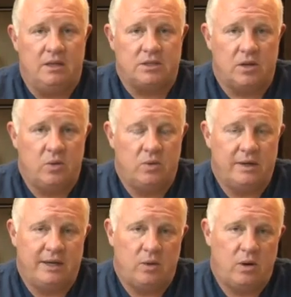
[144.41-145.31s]
So
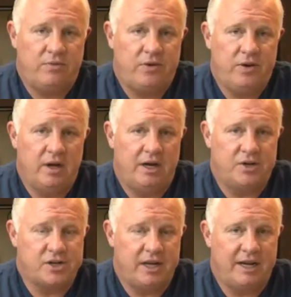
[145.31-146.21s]
in order for you to
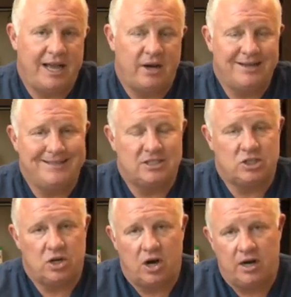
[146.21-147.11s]
understand how to get
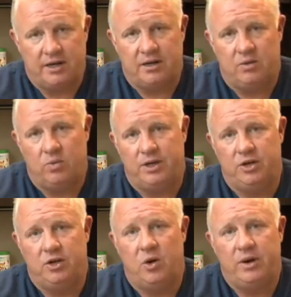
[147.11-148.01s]
started when
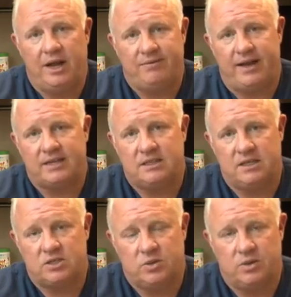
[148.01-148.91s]
you don't have
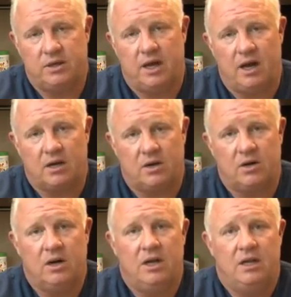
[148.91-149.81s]
access to a
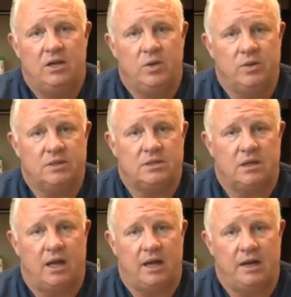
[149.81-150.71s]
doctor who is
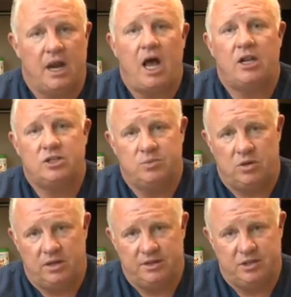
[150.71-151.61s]

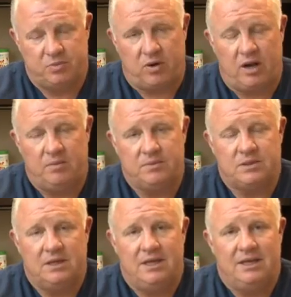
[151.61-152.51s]
knowledgeable in these
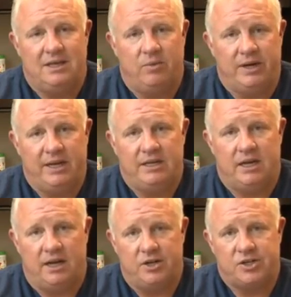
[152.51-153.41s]
problems, we need
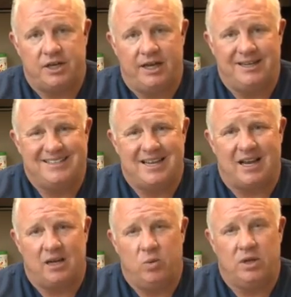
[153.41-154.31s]
to understand
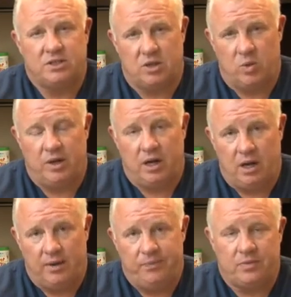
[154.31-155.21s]
exactly what's going
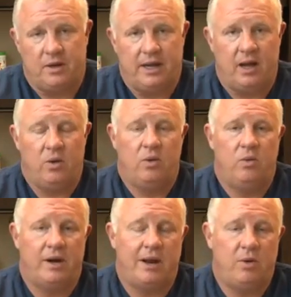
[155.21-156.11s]
on. Now,
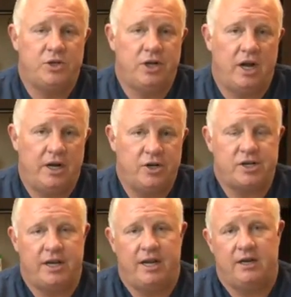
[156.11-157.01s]
what I want you to
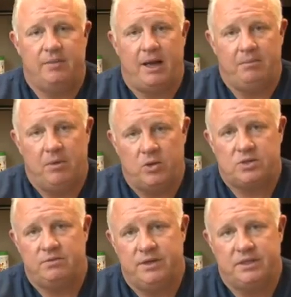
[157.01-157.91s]
understand about
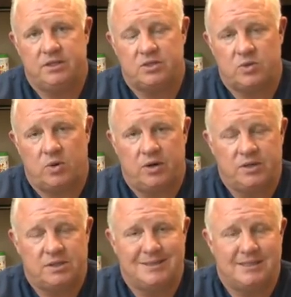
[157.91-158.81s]
most of these
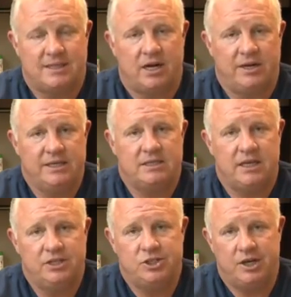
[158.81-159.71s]
disorders is that there
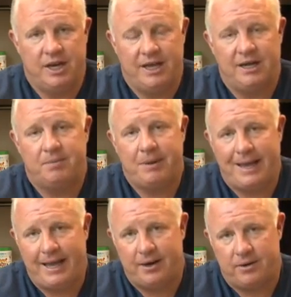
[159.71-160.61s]
is a genetic
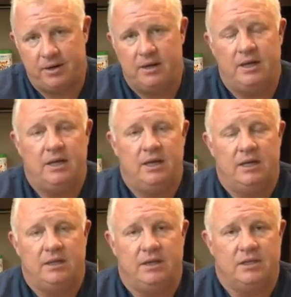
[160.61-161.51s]
pattern
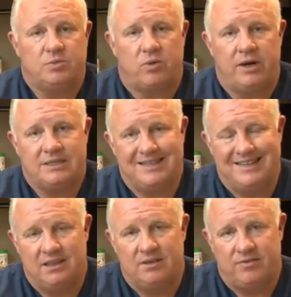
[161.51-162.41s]
that is
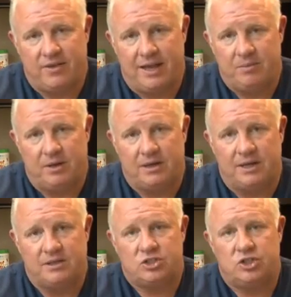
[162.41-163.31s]
present in the family.
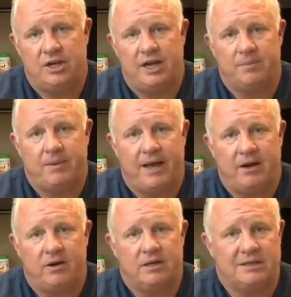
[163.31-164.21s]
Now, this genetic
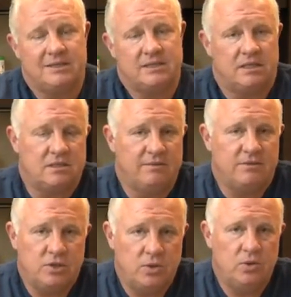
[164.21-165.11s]
pattern consists
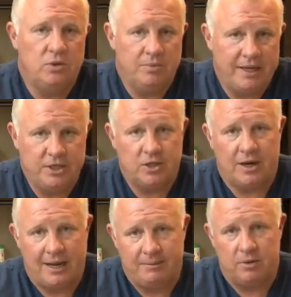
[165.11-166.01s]
of two
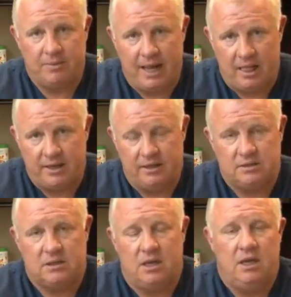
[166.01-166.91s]
major
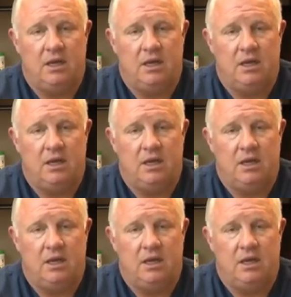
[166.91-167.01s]
abnormalities.